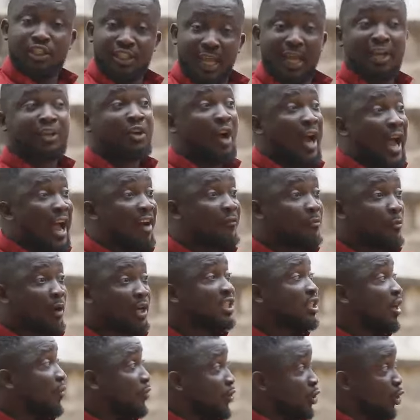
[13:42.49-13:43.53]
He said you don't have
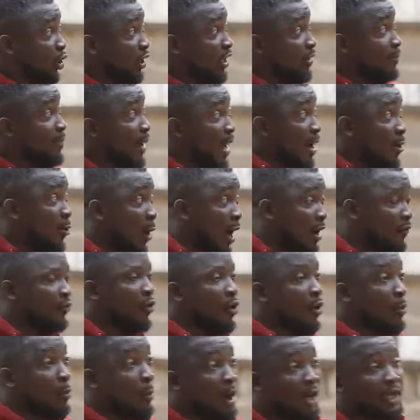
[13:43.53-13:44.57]
money. He told you to give my
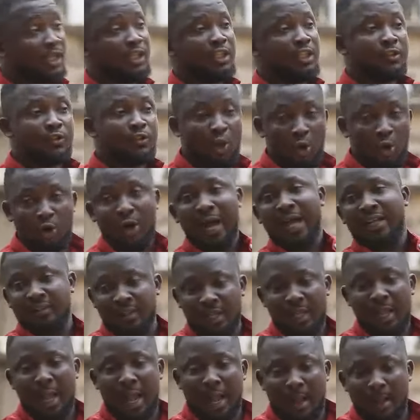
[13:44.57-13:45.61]
wife money to go
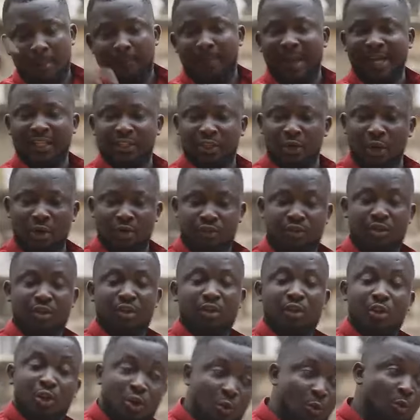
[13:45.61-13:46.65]
and buy drugs.
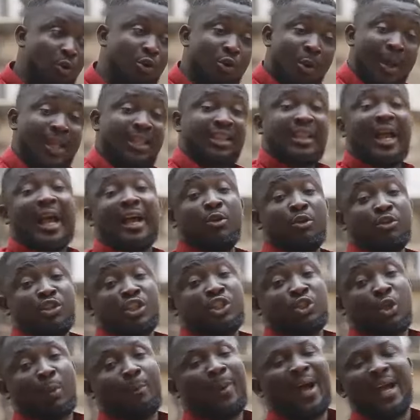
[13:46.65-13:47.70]
You want, I use
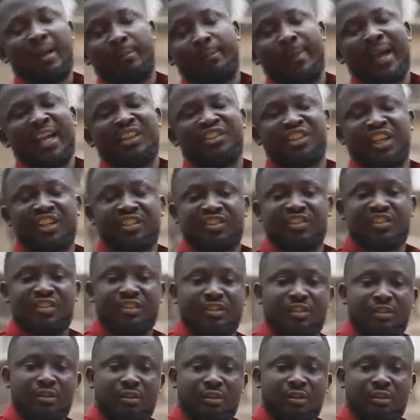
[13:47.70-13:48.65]
it to buy drinks.